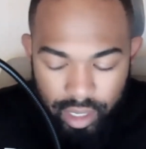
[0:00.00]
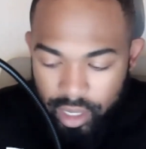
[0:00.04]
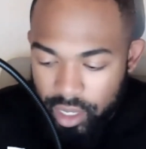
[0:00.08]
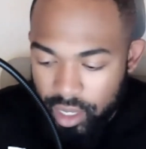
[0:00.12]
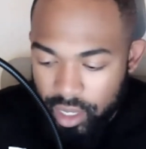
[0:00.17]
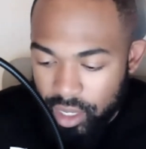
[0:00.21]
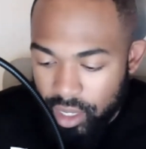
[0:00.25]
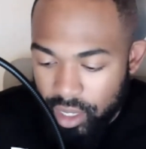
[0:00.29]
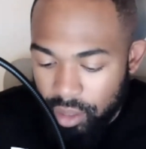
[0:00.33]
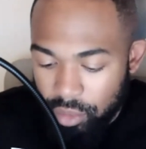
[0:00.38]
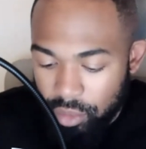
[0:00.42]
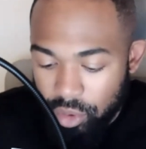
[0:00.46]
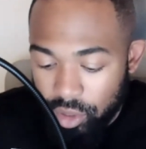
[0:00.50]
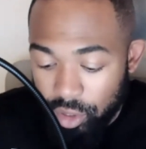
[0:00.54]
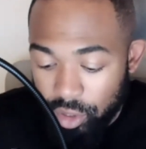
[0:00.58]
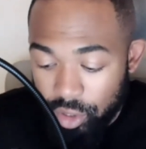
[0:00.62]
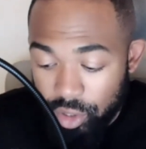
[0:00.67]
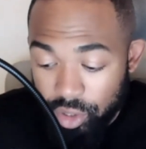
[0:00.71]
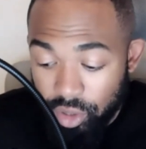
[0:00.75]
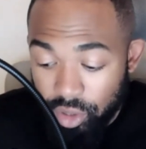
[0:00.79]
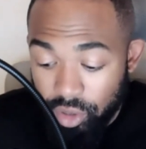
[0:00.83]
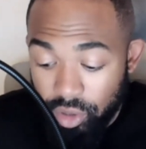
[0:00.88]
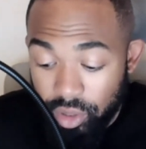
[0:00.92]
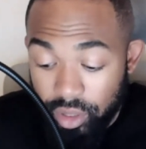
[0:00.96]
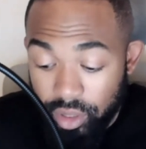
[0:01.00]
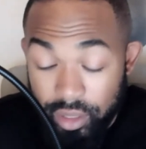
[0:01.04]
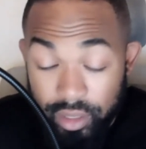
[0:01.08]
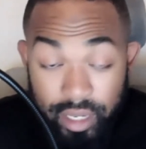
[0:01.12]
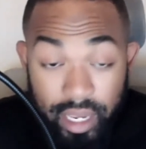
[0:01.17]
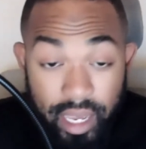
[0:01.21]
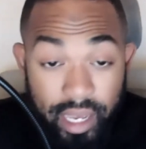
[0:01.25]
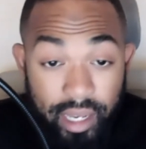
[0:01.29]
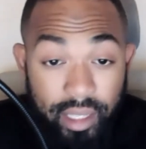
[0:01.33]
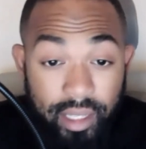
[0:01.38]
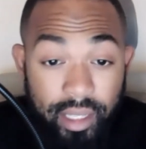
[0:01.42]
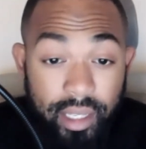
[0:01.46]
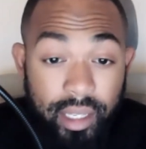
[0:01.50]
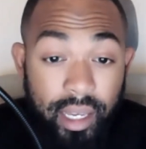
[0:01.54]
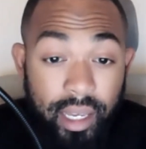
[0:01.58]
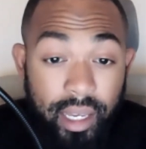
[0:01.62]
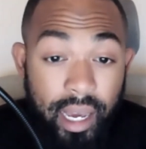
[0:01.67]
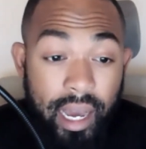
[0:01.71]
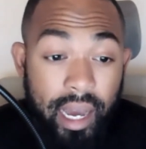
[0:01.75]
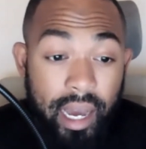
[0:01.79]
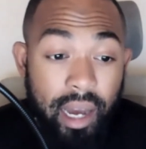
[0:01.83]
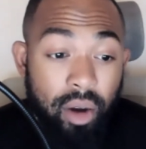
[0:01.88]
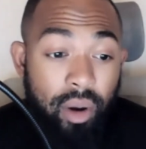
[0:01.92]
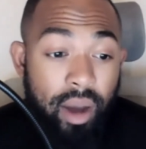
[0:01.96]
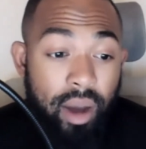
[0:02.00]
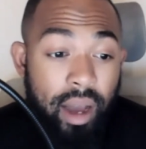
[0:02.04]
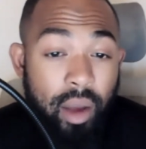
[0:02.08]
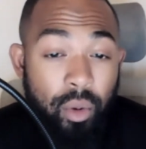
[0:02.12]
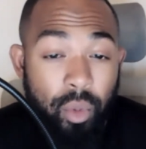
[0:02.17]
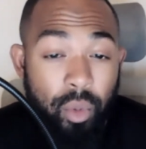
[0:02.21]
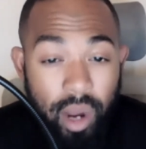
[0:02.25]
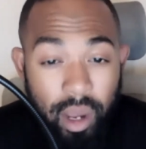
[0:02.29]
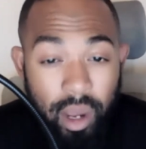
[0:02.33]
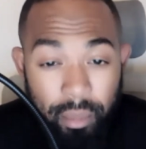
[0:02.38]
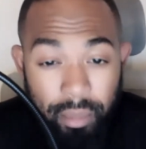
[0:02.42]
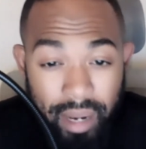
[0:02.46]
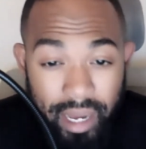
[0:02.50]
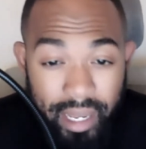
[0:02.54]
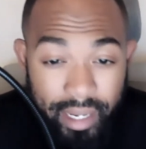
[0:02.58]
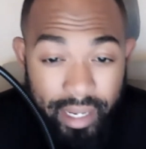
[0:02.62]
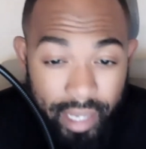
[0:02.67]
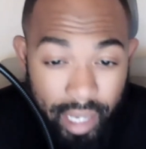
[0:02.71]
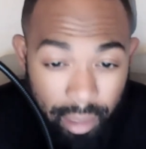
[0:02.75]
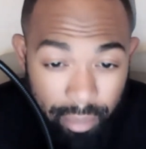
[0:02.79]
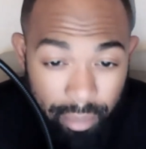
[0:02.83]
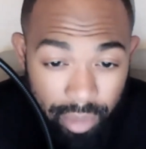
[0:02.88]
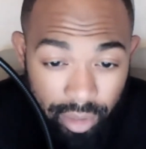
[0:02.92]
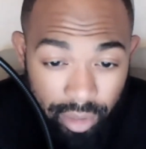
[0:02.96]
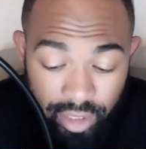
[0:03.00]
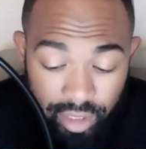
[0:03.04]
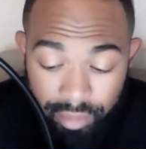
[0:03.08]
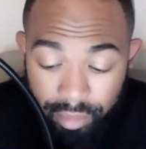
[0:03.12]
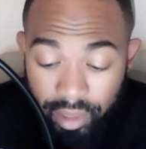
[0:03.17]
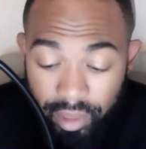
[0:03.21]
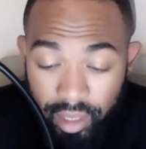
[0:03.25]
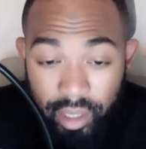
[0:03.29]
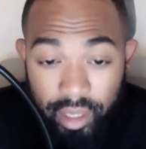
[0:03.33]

and I'm going to show you exactly how I run my numbers.